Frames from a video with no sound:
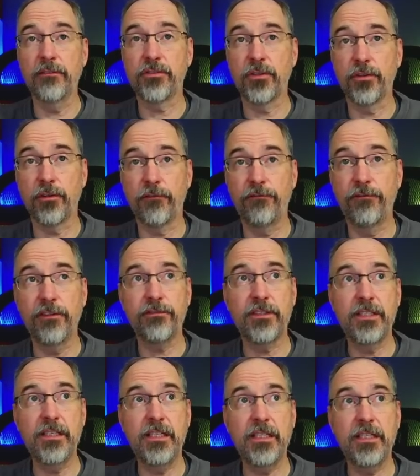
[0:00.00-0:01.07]
So there are
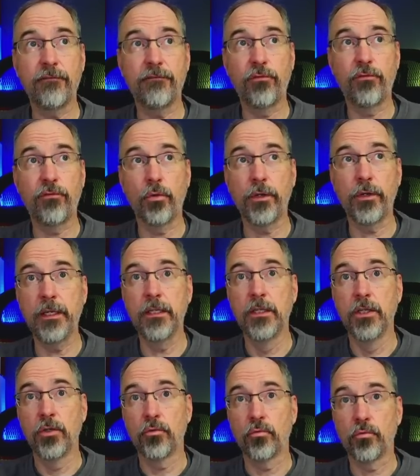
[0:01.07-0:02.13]
1540
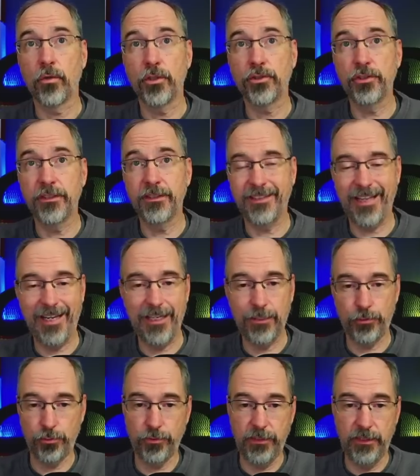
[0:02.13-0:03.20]
Russian
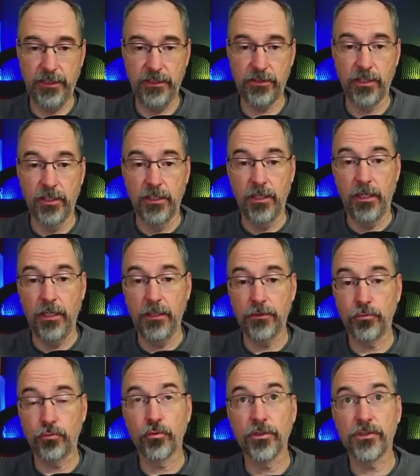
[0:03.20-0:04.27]
casualties on
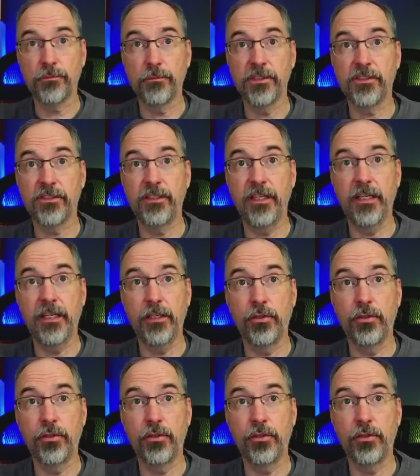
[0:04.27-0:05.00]
Christmas Day.